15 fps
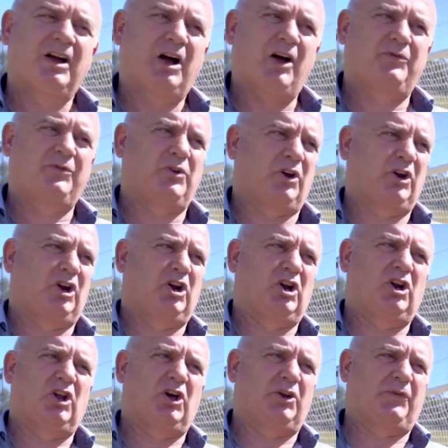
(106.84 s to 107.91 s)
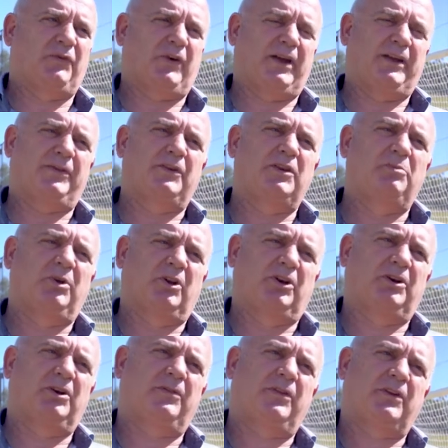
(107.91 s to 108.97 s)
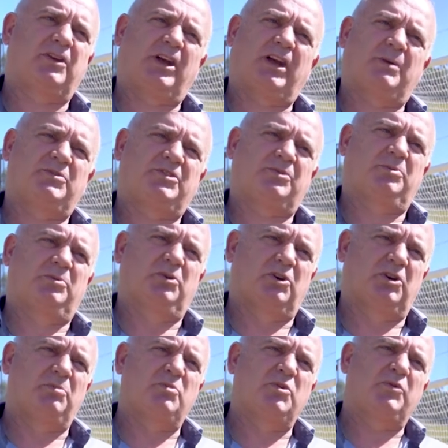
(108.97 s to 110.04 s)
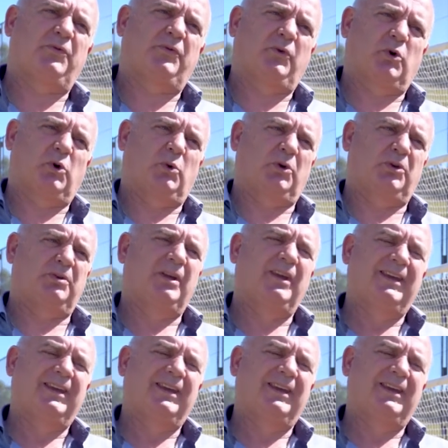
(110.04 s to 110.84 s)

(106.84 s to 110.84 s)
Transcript: I've got a lot of faith in the ability of the game to really move forward,